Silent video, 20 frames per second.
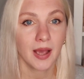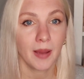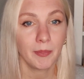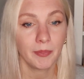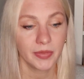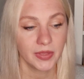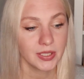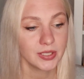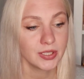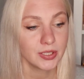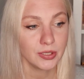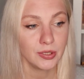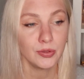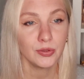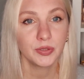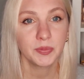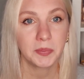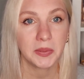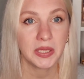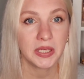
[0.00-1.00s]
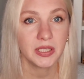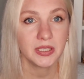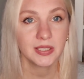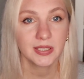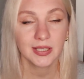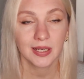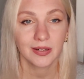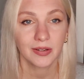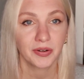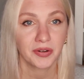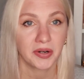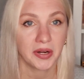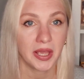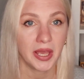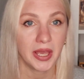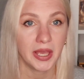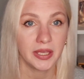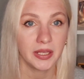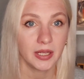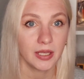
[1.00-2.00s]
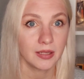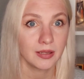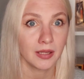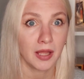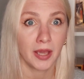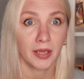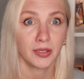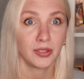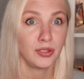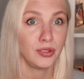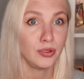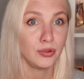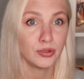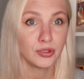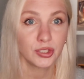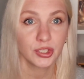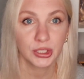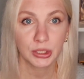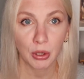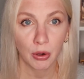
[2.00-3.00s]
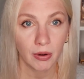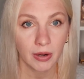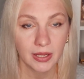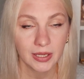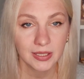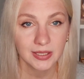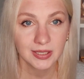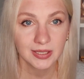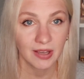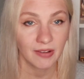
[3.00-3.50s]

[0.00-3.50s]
up this news piece and created like huge stories